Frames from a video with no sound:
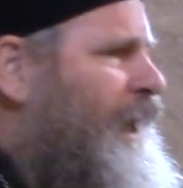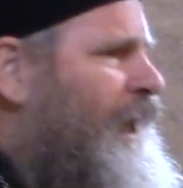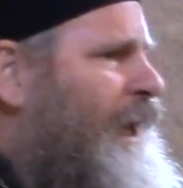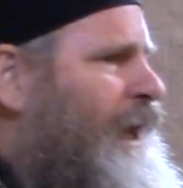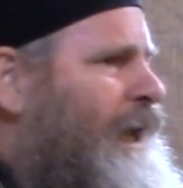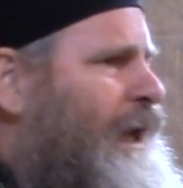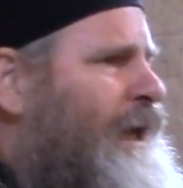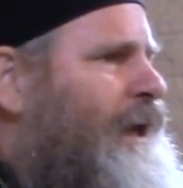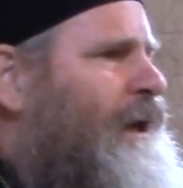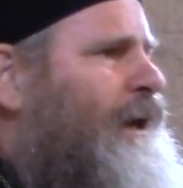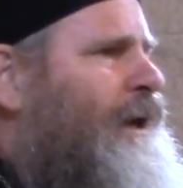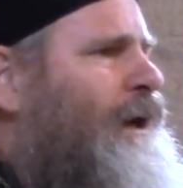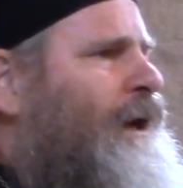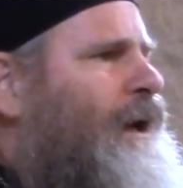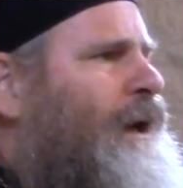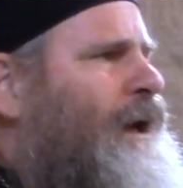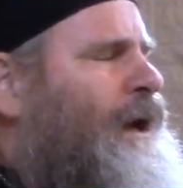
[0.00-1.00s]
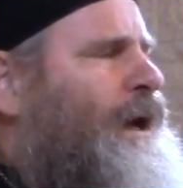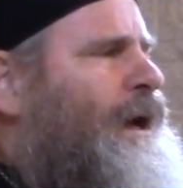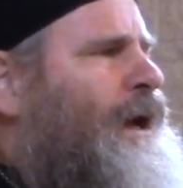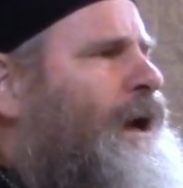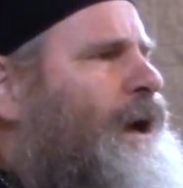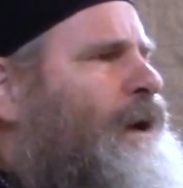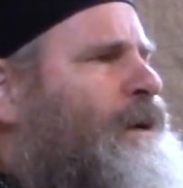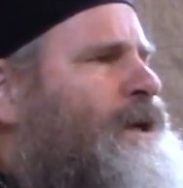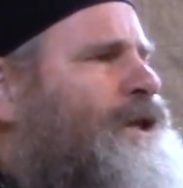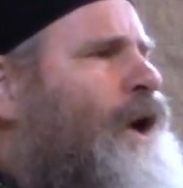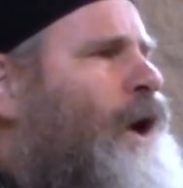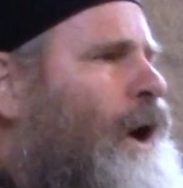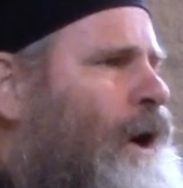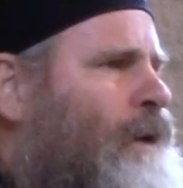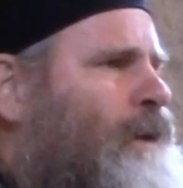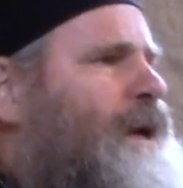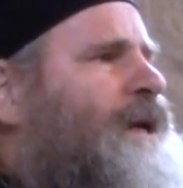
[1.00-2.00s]
he was
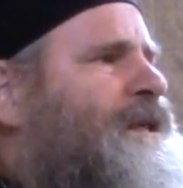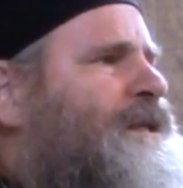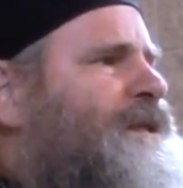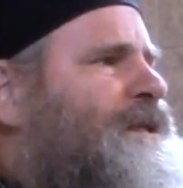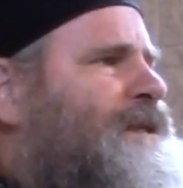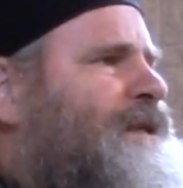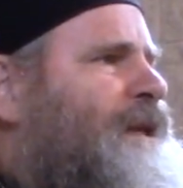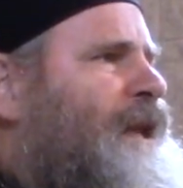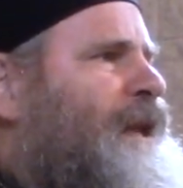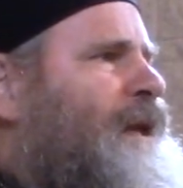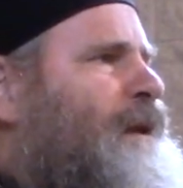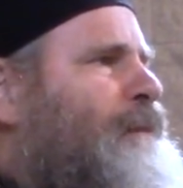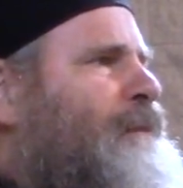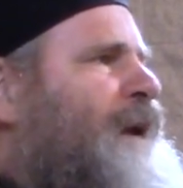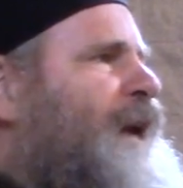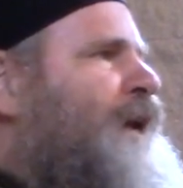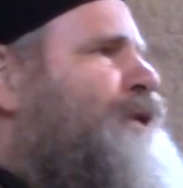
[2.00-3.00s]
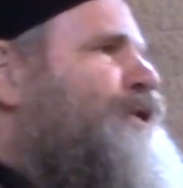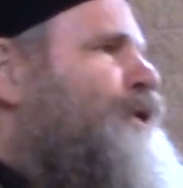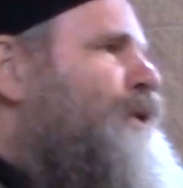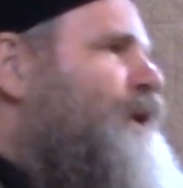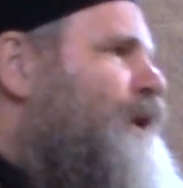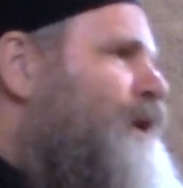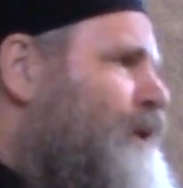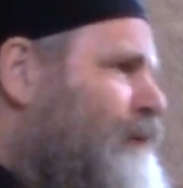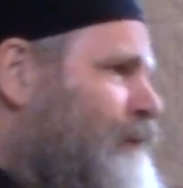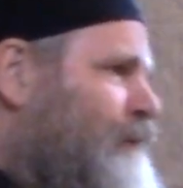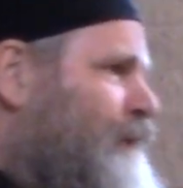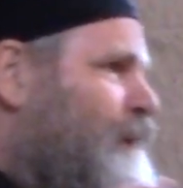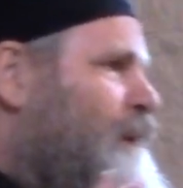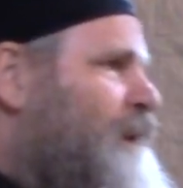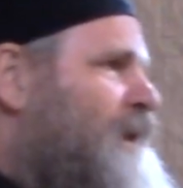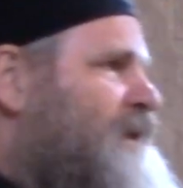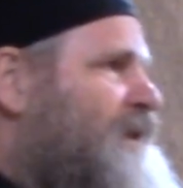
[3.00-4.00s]
always a major
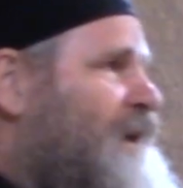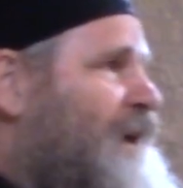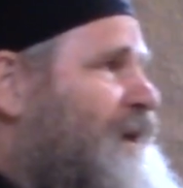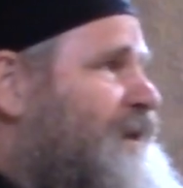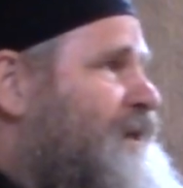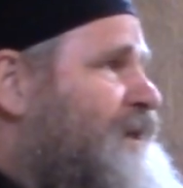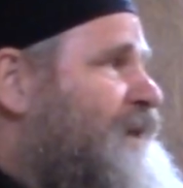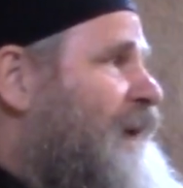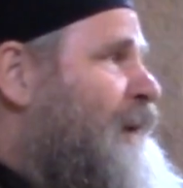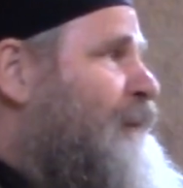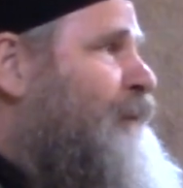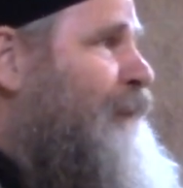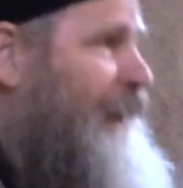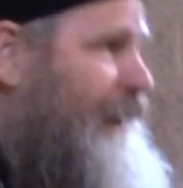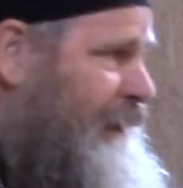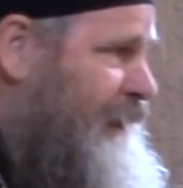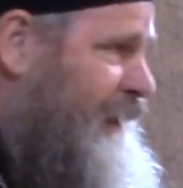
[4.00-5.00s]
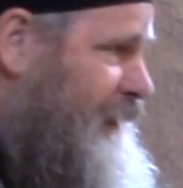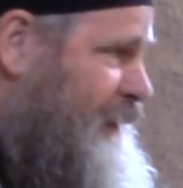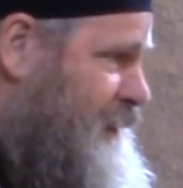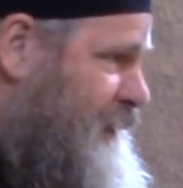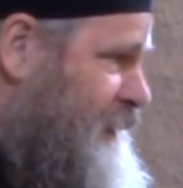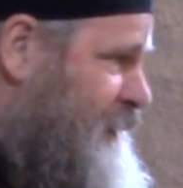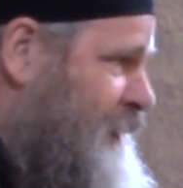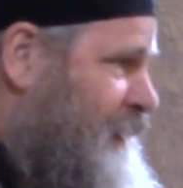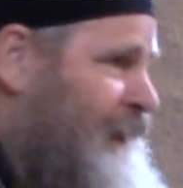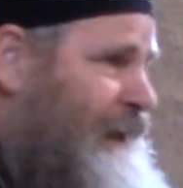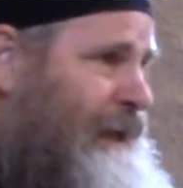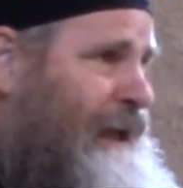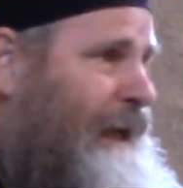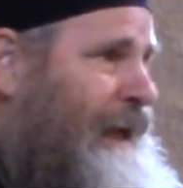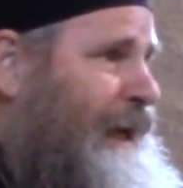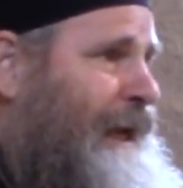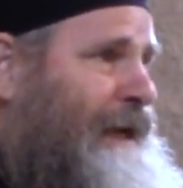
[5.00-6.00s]
influence on St. Benedict
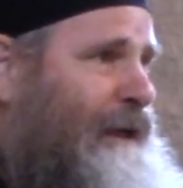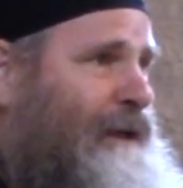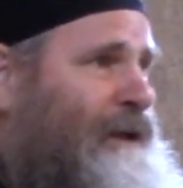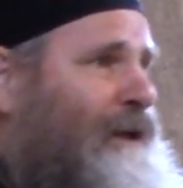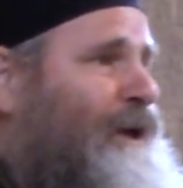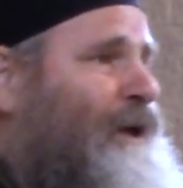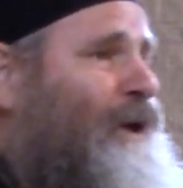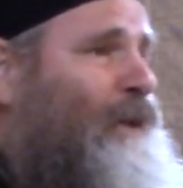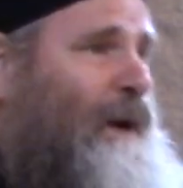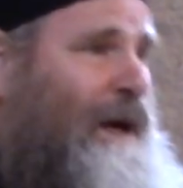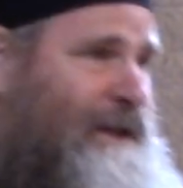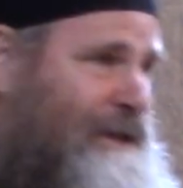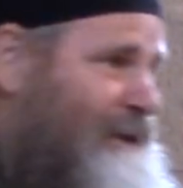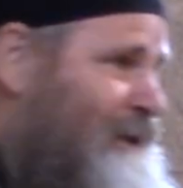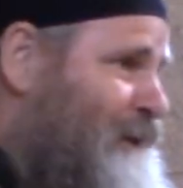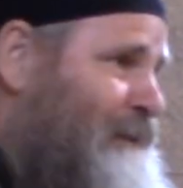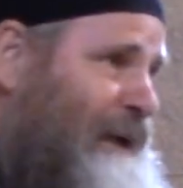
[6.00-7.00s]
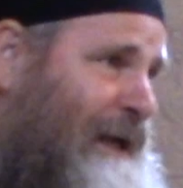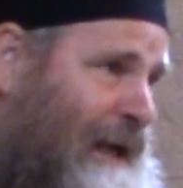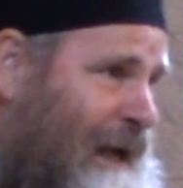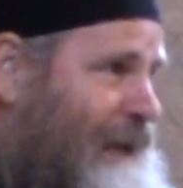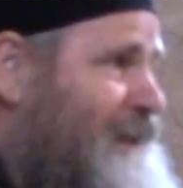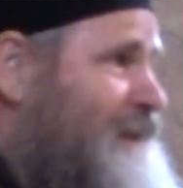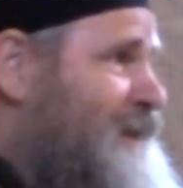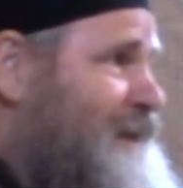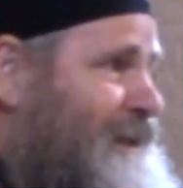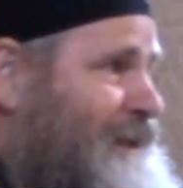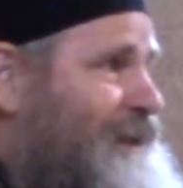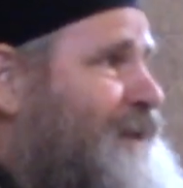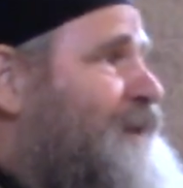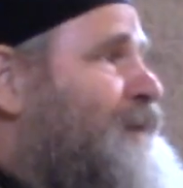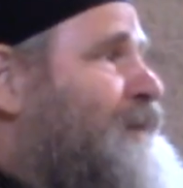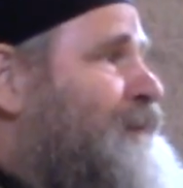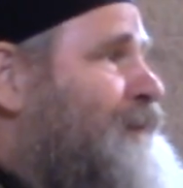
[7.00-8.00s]
and Western
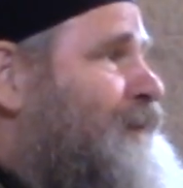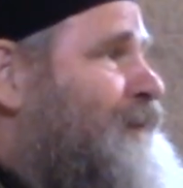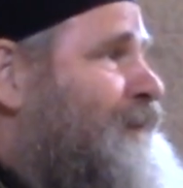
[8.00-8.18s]
monasticism.